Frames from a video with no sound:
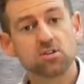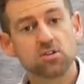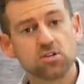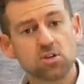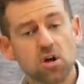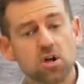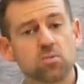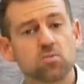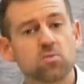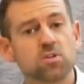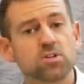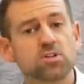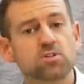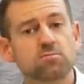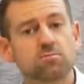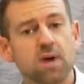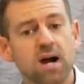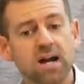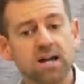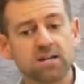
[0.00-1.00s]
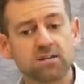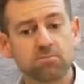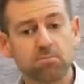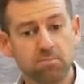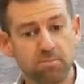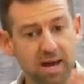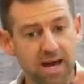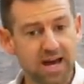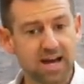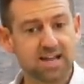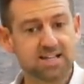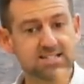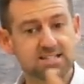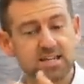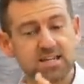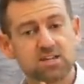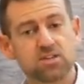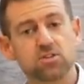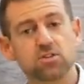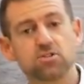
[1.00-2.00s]
"John, would you mind
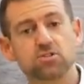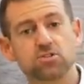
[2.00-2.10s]
passing the